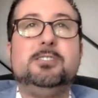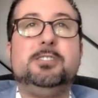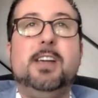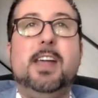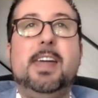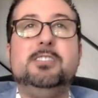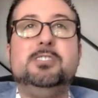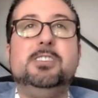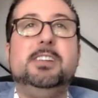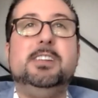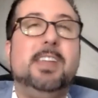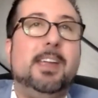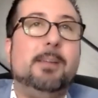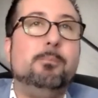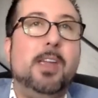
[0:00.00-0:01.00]

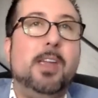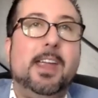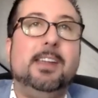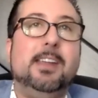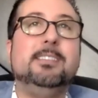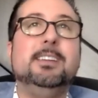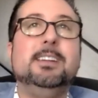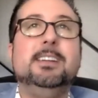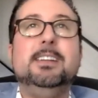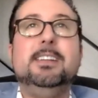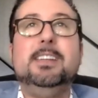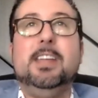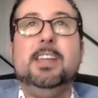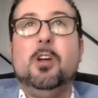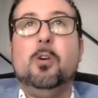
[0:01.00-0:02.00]
strategy campaign,
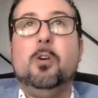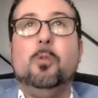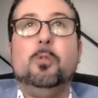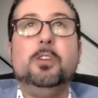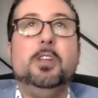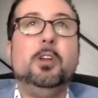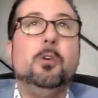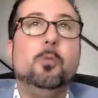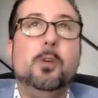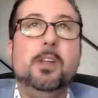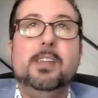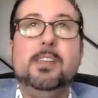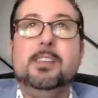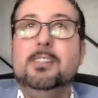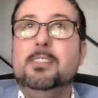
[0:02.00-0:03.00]

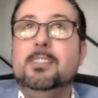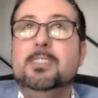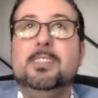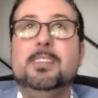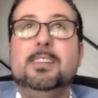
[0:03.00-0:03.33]
with,